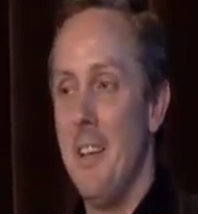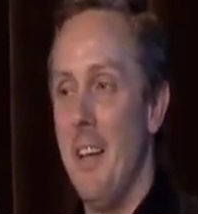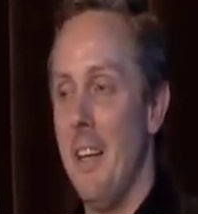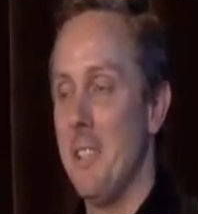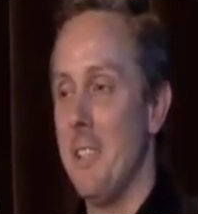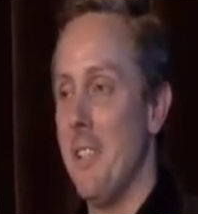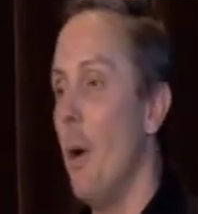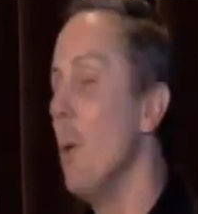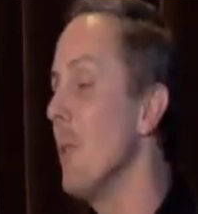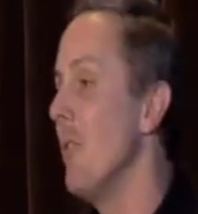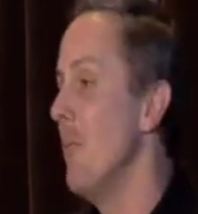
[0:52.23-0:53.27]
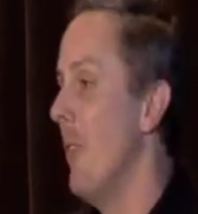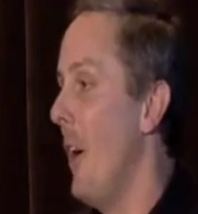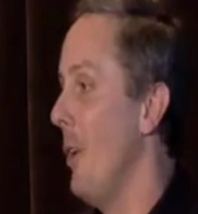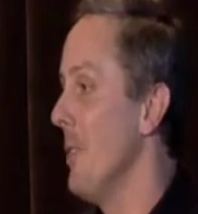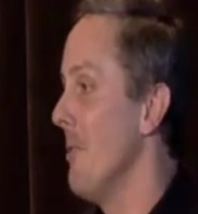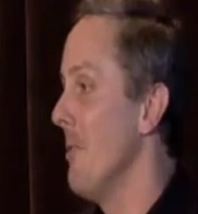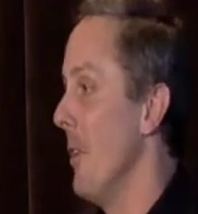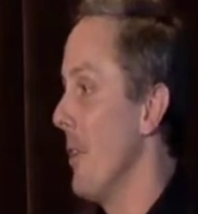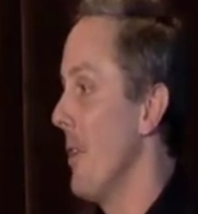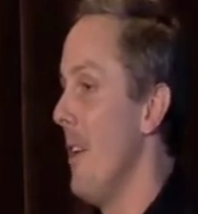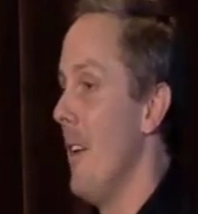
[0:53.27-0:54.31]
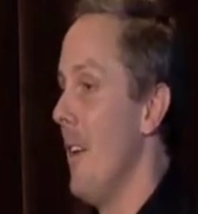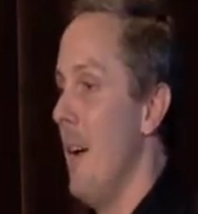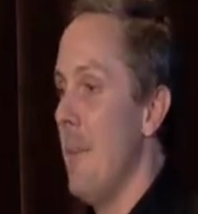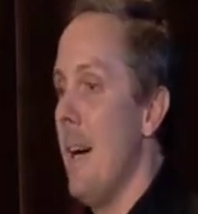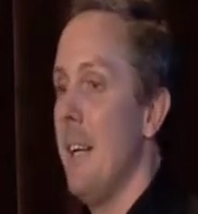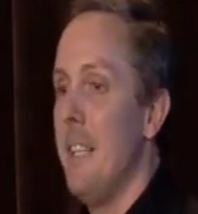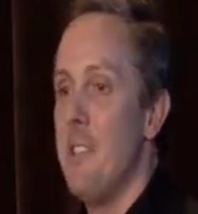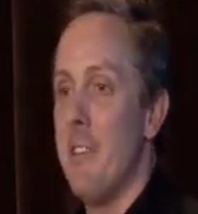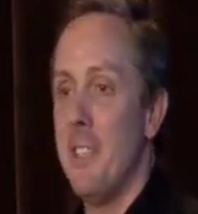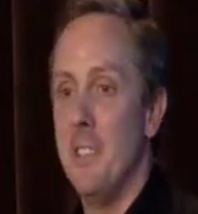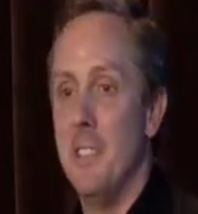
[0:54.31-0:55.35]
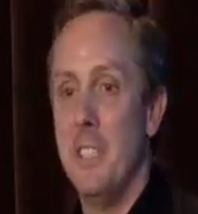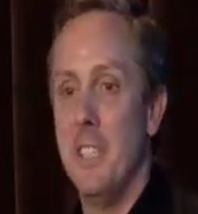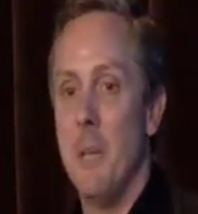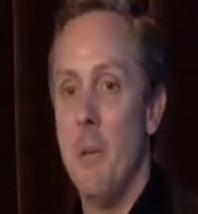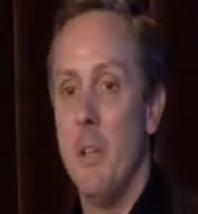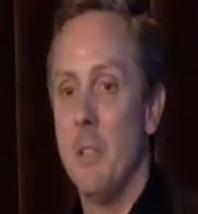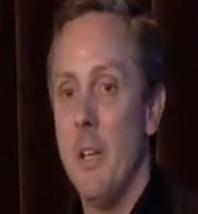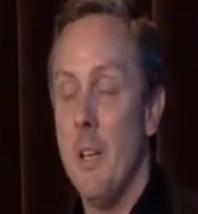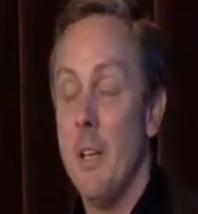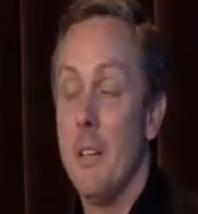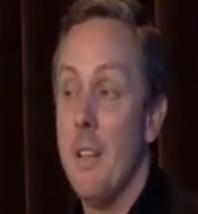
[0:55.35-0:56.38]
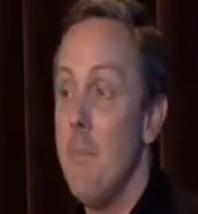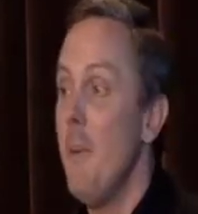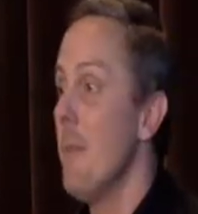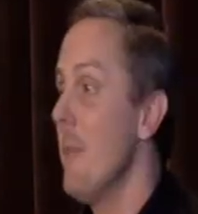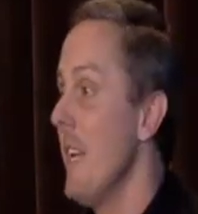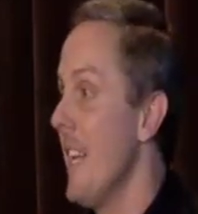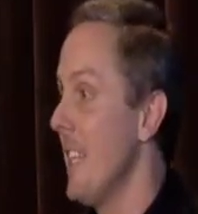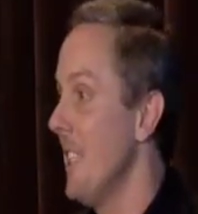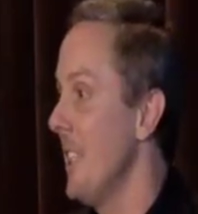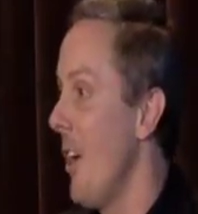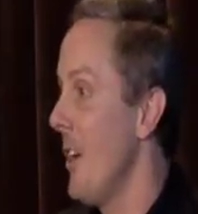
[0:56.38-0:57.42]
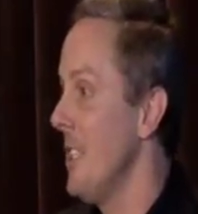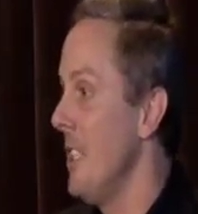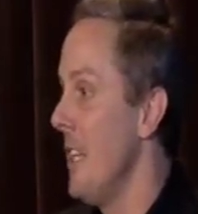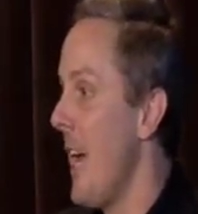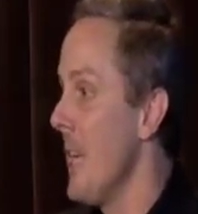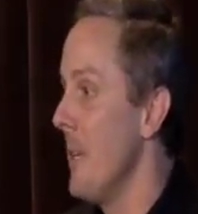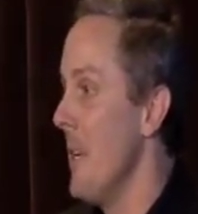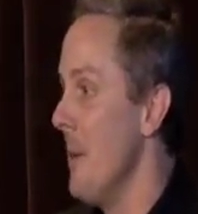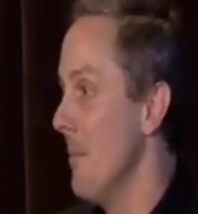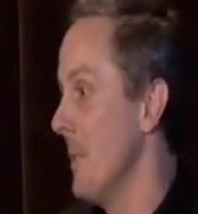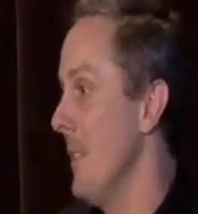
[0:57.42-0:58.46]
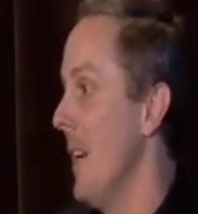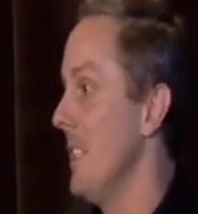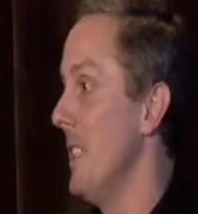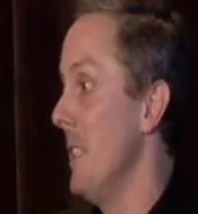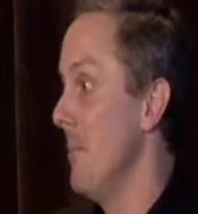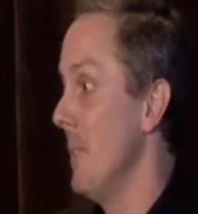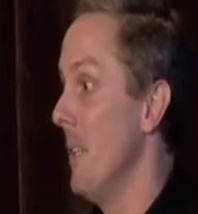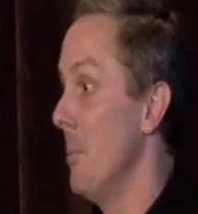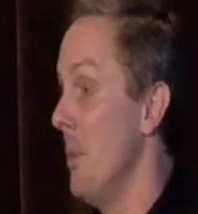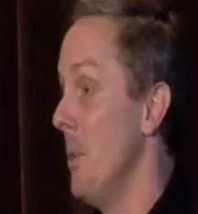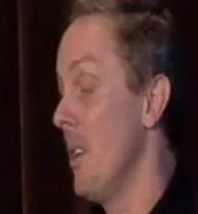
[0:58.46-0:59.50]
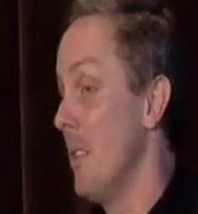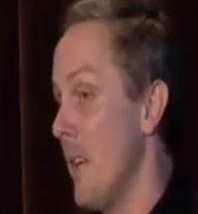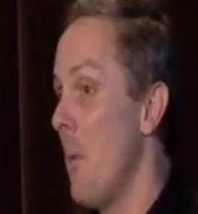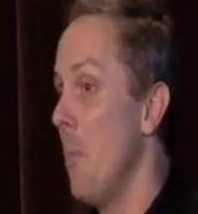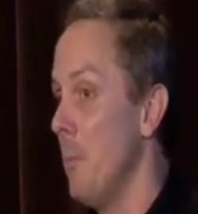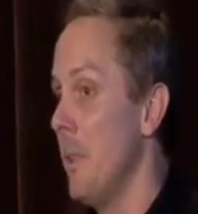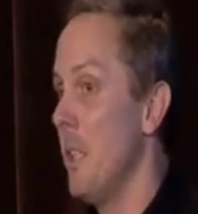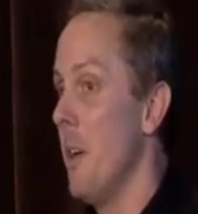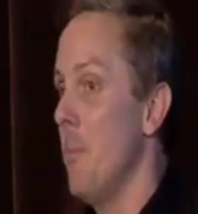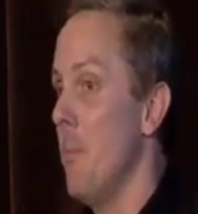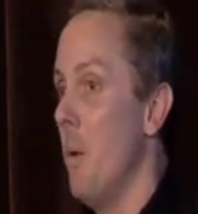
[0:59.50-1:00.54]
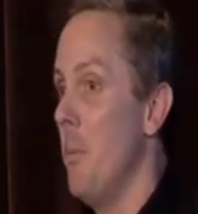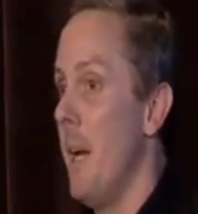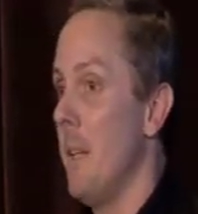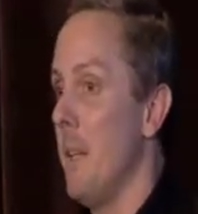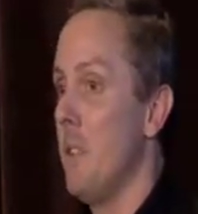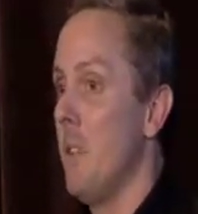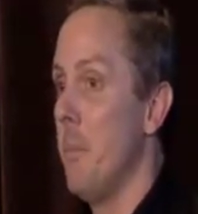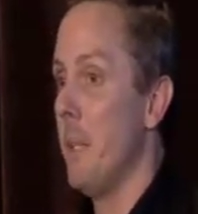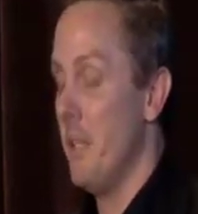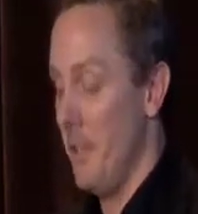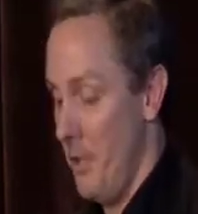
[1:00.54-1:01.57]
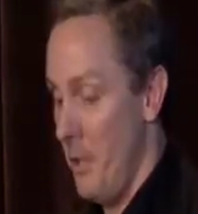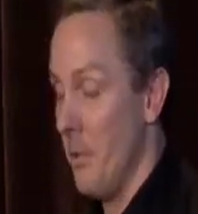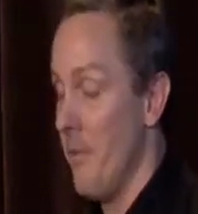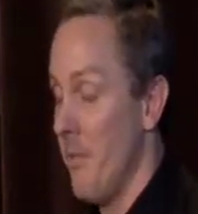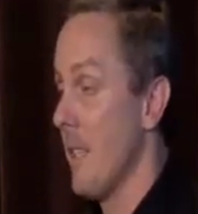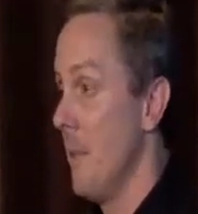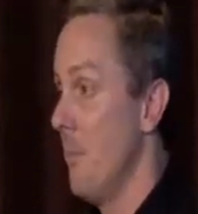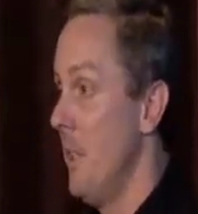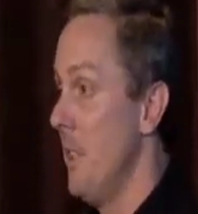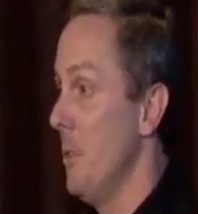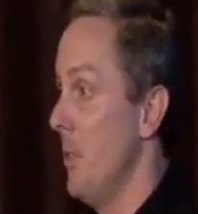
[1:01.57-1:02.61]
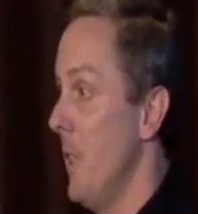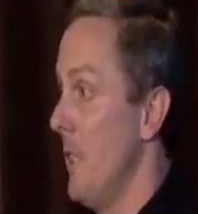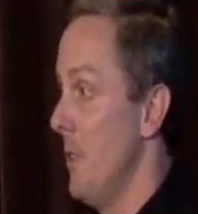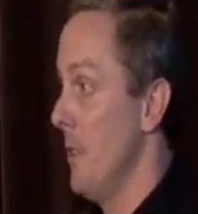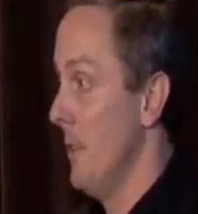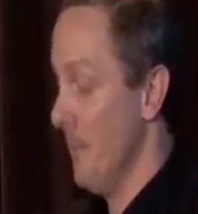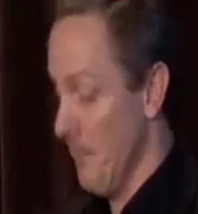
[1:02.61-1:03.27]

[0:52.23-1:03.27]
us older folk, marketing directors and CMOs, that might mean actually going to your ABMs and asking them to help you, because they probably know more about this topic than you do. In fact, I'm pretty sure they do.